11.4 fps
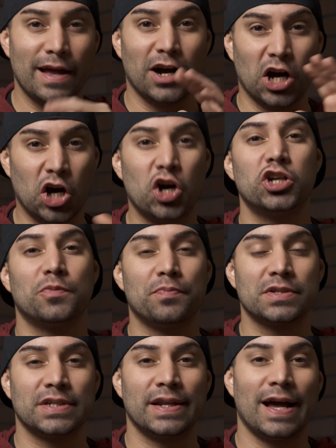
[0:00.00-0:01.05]

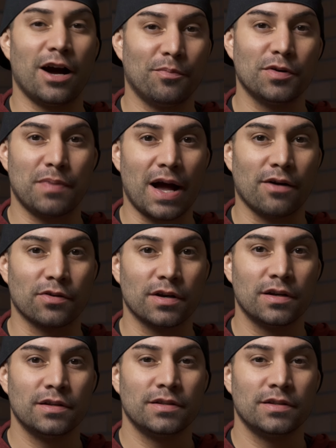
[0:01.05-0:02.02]
100% output power.